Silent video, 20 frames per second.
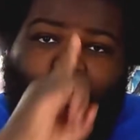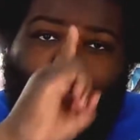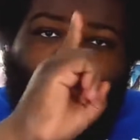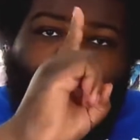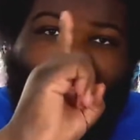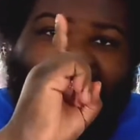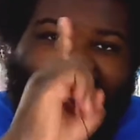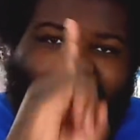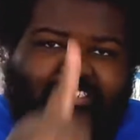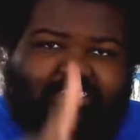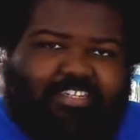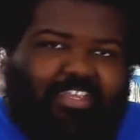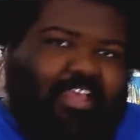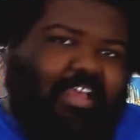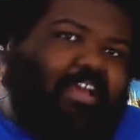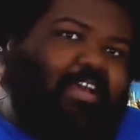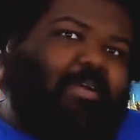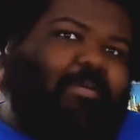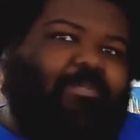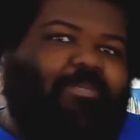One
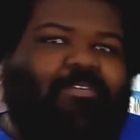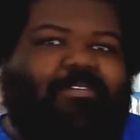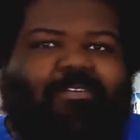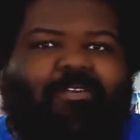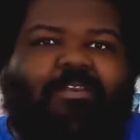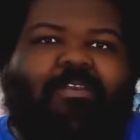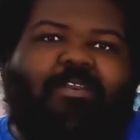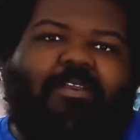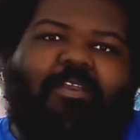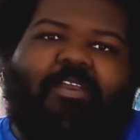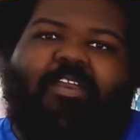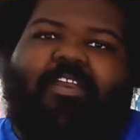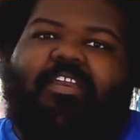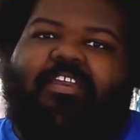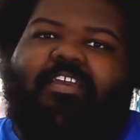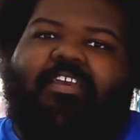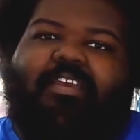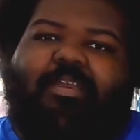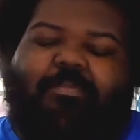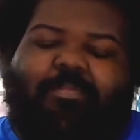job.
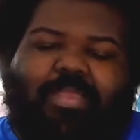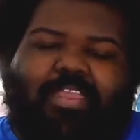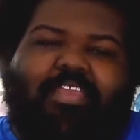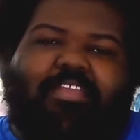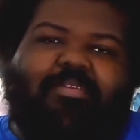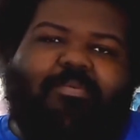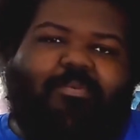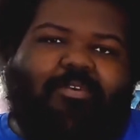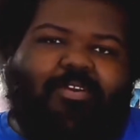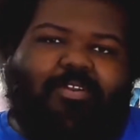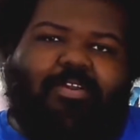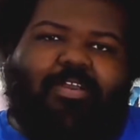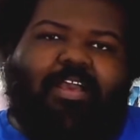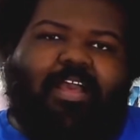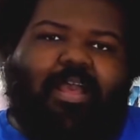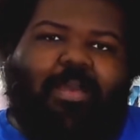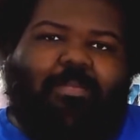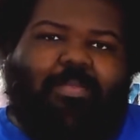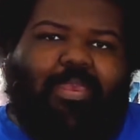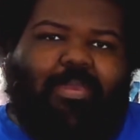Making a Mortal
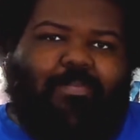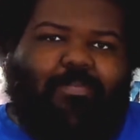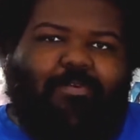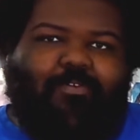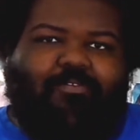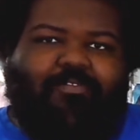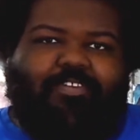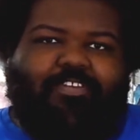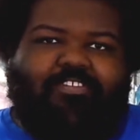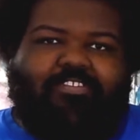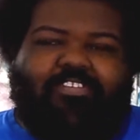Kombat movie.